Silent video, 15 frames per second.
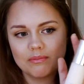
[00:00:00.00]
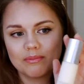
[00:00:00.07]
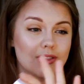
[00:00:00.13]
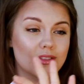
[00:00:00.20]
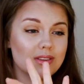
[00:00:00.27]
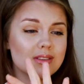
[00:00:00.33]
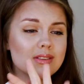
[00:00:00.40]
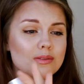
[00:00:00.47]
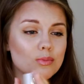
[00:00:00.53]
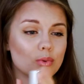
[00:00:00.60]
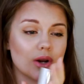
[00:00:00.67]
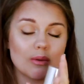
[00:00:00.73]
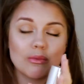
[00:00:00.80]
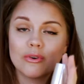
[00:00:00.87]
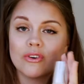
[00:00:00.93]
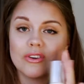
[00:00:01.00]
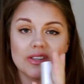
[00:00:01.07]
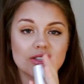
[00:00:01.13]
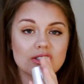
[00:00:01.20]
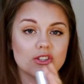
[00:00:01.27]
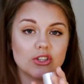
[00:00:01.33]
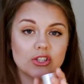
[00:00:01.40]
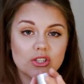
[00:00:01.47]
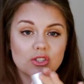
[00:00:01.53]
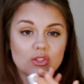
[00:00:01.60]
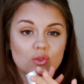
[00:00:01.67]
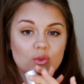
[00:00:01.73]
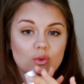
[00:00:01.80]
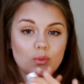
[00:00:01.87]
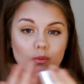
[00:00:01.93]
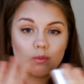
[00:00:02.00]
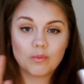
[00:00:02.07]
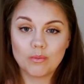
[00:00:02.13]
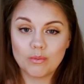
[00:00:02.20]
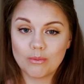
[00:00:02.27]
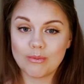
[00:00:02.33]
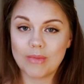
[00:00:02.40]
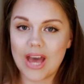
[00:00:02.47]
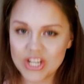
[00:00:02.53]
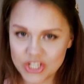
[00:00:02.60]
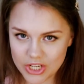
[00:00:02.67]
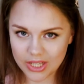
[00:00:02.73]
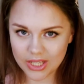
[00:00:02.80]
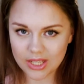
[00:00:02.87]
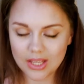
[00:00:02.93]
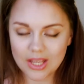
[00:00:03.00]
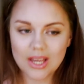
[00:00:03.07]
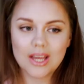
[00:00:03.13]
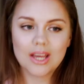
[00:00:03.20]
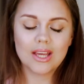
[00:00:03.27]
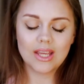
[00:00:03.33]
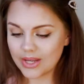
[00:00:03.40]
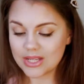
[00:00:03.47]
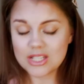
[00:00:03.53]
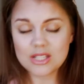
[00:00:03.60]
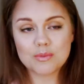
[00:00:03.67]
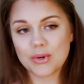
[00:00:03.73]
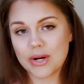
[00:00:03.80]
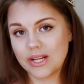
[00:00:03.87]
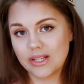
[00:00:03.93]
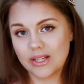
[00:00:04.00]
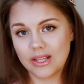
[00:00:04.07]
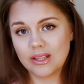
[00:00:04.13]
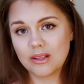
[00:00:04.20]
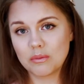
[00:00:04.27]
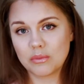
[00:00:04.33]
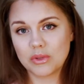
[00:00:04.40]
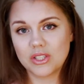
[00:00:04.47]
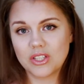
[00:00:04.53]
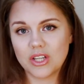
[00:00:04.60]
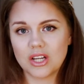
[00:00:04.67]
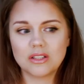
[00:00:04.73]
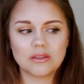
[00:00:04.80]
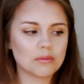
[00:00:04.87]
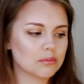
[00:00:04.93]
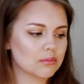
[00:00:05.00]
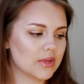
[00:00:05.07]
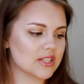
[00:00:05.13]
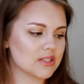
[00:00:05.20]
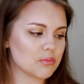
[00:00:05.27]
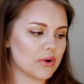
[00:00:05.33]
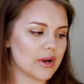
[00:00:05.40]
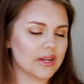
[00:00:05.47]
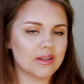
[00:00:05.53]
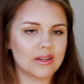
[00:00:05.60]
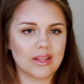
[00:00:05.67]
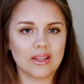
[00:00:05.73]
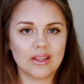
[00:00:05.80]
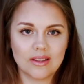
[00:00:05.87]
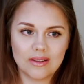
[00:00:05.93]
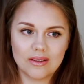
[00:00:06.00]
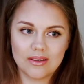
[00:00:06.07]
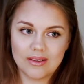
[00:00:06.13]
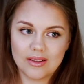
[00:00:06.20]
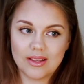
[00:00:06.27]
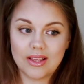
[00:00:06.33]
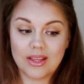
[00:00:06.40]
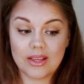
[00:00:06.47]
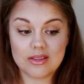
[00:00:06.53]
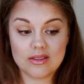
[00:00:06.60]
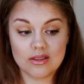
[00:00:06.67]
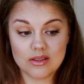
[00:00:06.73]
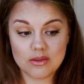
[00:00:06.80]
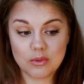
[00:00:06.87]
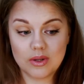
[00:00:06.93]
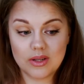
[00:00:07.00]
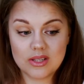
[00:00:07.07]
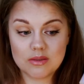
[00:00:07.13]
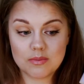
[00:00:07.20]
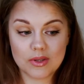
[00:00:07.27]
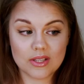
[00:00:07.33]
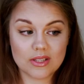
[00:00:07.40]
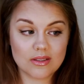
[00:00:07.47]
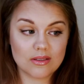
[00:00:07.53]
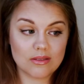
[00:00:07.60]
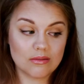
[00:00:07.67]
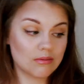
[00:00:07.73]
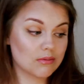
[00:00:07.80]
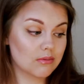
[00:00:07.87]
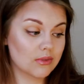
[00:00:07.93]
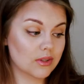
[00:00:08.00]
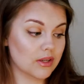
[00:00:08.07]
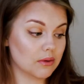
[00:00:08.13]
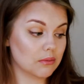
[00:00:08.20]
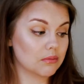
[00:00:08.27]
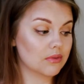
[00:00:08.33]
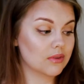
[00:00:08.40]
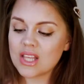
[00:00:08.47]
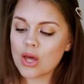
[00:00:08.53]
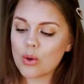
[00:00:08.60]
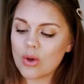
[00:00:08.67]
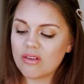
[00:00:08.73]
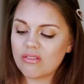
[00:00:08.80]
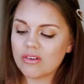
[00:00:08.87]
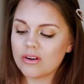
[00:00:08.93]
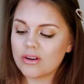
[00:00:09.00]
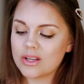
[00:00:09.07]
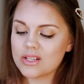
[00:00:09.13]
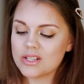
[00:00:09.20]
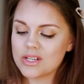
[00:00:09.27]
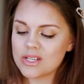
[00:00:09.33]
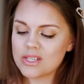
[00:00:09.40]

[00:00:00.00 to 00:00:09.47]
This primer is just magic. It is brightening, but not as brightening as this one is because, you know. This, however, it